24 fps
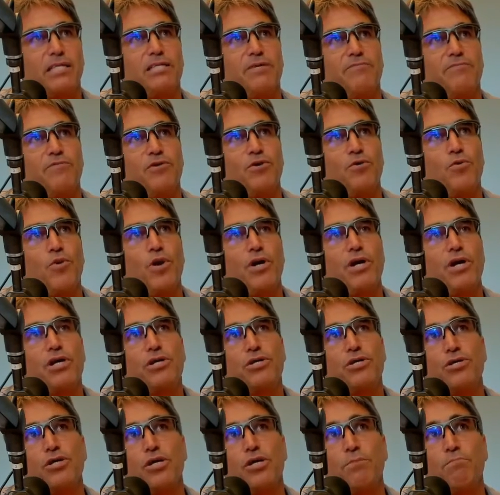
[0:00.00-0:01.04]
if you're wanting
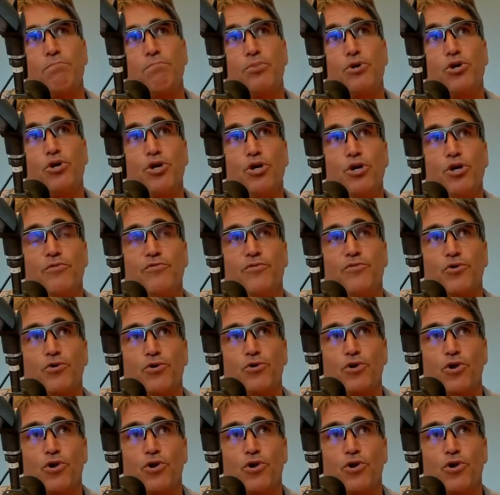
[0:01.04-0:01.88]
to improve your